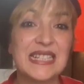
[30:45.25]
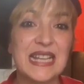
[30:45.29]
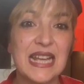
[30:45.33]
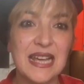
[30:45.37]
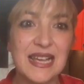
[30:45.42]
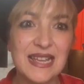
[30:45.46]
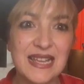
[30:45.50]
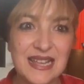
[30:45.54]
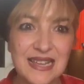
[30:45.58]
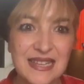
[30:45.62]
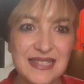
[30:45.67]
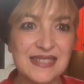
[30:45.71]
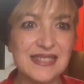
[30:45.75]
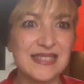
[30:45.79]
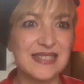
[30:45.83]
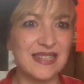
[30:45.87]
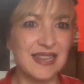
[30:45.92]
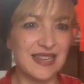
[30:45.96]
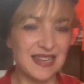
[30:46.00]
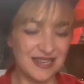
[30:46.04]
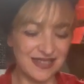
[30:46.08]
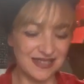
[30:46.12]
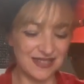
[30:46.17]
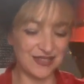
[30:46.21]

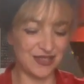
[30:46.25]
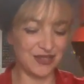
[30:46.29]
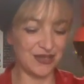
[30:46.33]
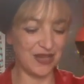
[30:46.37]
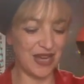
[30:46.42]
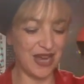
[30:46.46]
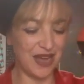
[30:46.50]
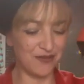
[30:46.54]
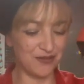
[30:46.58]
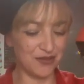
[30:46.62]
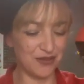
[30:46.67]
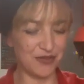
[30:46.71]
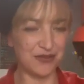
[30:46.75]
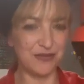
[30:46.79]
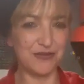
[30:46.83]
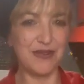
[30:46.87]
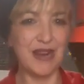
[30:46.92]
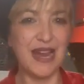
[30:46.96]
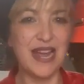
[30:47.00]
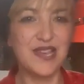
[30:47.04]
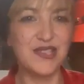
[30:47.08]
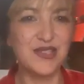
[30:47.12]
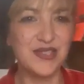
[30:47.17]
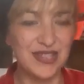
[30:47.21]
Yes, you have to
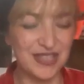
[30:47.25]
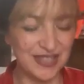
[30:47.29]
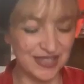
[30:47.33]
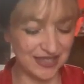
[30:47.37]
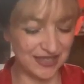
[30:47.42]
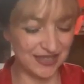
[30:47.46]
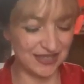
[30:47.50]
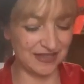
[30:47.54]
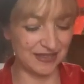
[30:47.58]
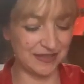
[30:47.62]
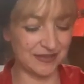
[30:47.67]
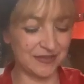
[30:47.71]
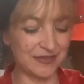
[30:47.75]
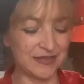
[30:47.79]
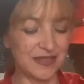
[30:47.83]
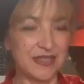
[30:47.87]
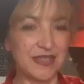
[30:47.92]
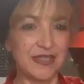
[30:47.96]
try, Janine.